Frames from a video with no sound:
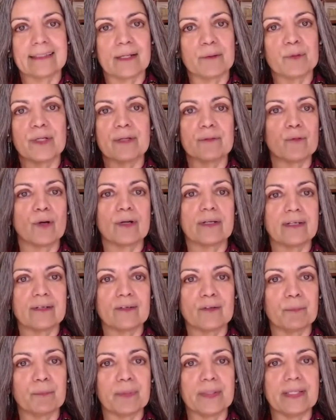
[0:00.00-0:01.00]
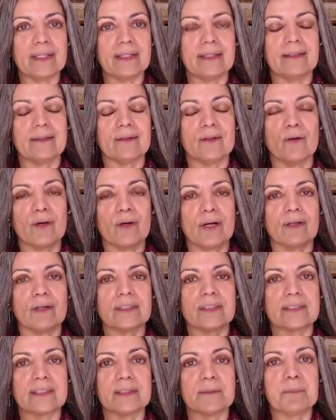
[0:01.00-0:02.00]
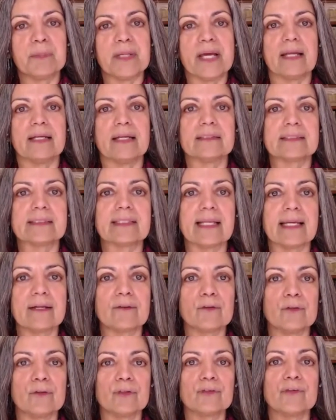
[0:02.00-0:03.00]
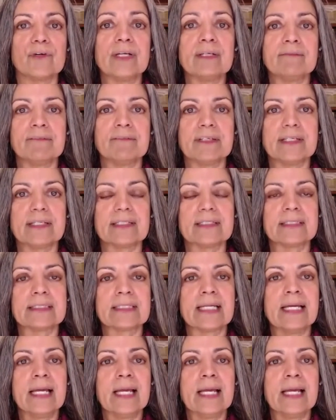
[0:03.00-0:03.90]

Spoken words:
I would have wanted to be, you know, a concert pianist like Ruth Greenfield,